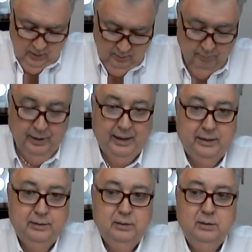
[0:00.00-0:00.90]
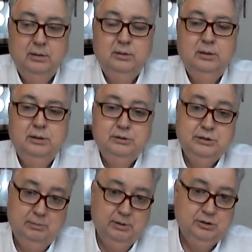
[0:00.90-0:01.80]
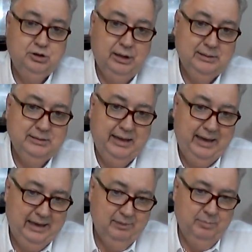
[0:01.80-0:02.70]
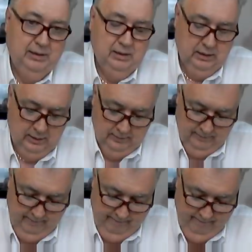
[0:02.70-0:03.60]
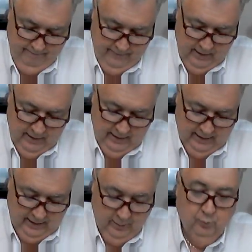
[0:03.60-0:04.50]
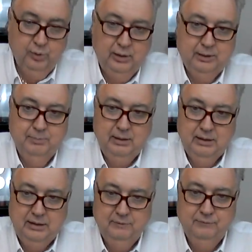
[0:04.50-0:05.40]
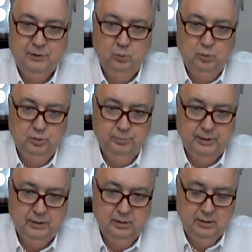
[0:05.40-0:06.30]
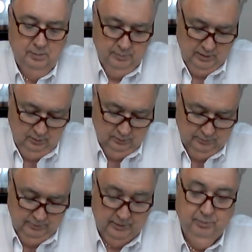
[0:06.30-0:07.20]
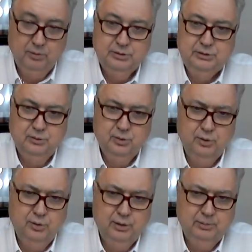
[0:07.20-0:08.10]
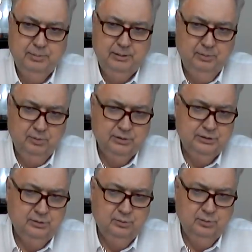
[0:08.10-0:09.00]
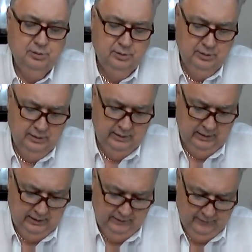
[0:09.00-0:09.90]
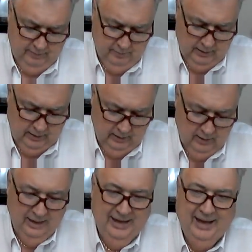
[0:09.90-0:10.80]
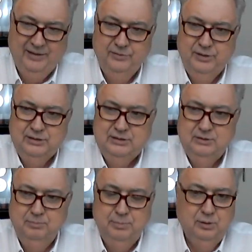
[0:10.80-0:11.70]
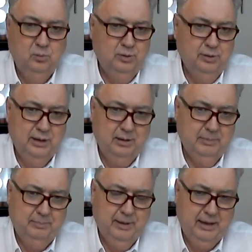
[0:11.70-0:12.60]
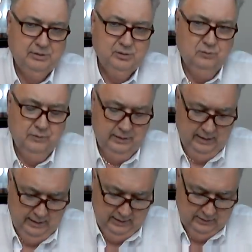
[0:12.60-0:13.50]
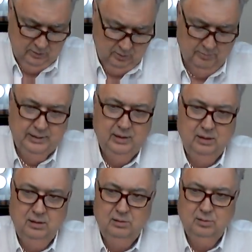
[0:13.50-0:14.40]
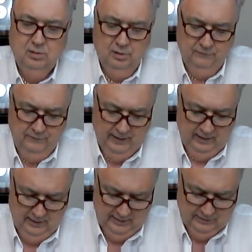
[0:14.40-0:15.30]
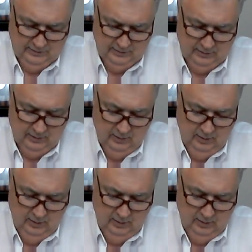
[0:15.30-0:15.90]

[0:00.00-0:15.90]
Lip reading: But stimulus checks can be in it. And I really believe they will be, because people are still hurting. People are still needing that money. And this bill will not be passed overnight. It's going to be a long, hard fight, like I said.